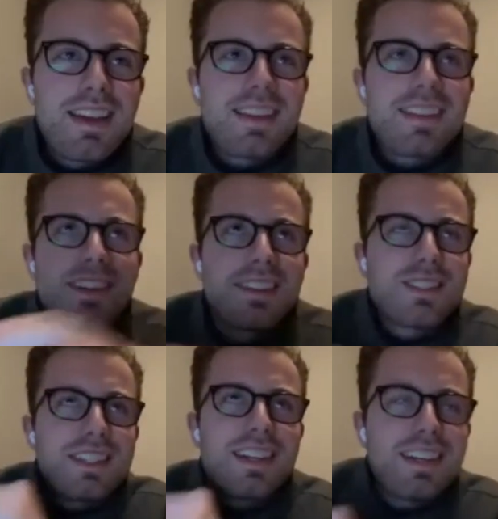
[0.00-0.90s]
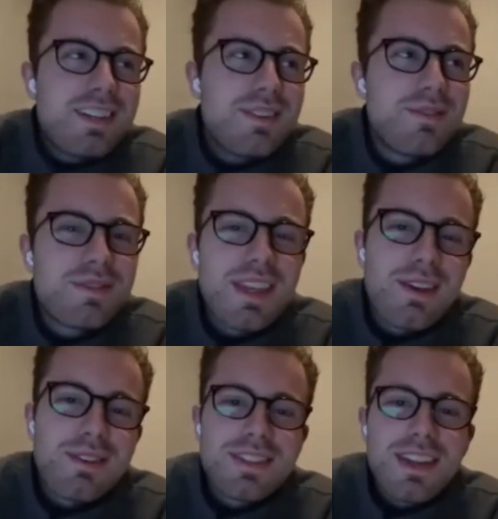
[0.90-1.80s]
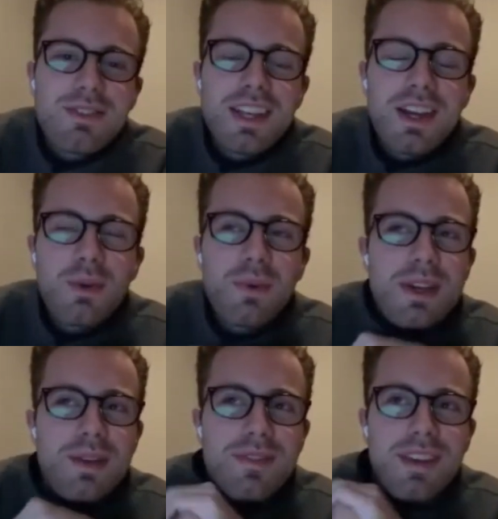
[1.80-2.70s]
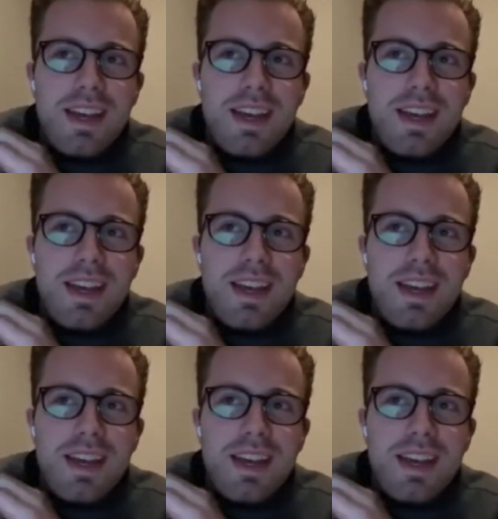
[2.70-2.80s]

theology. That was definitely on a whim.